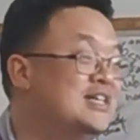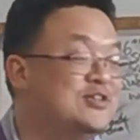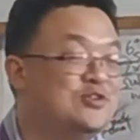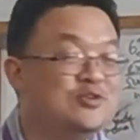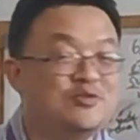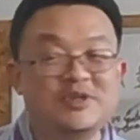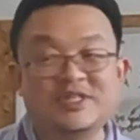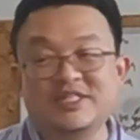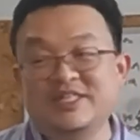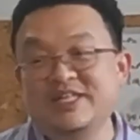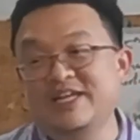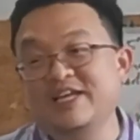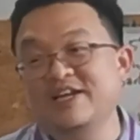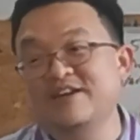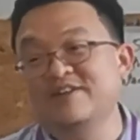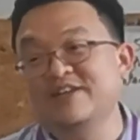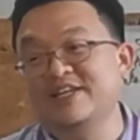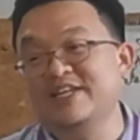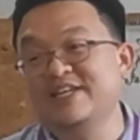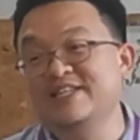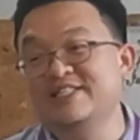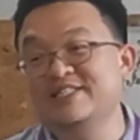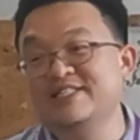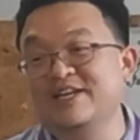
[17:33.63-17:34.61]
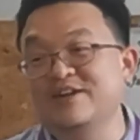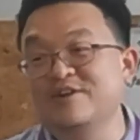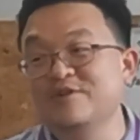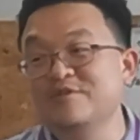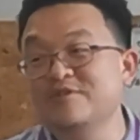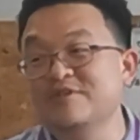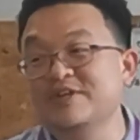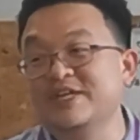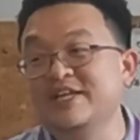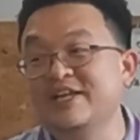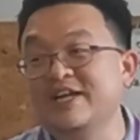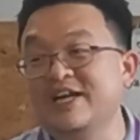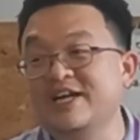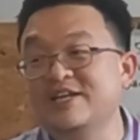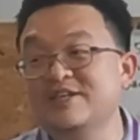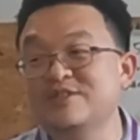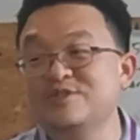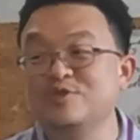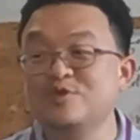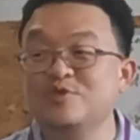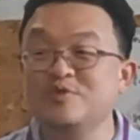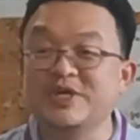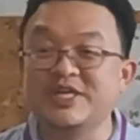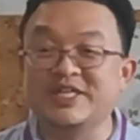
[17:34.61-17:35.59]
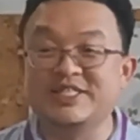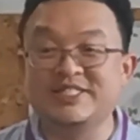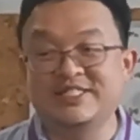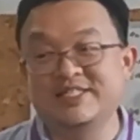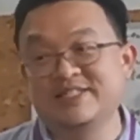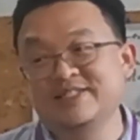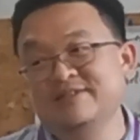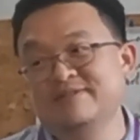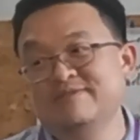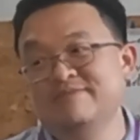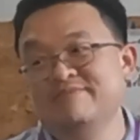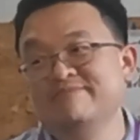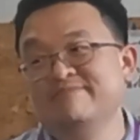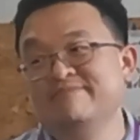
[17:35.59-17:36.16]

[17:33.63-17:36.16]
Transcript: No one take care of the kids. Cannot go to kindergarten 2 weeks.